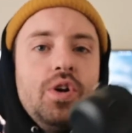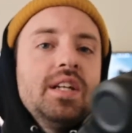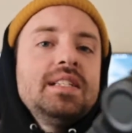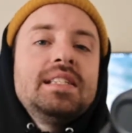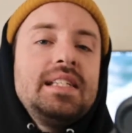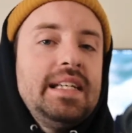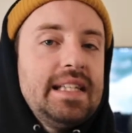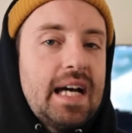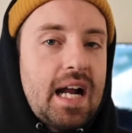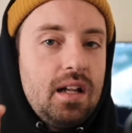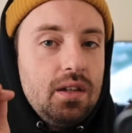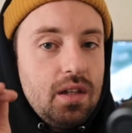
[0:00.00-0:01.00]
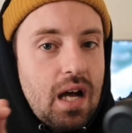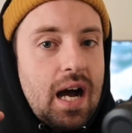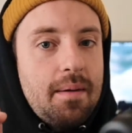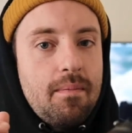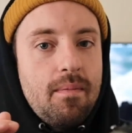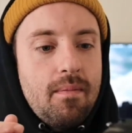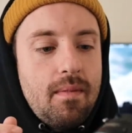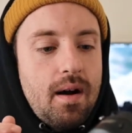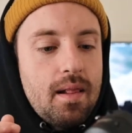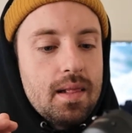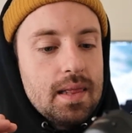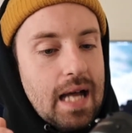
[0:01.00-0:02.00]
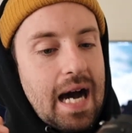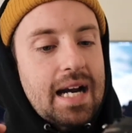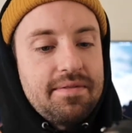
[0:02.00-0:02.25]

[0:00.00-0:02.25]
can see that a lot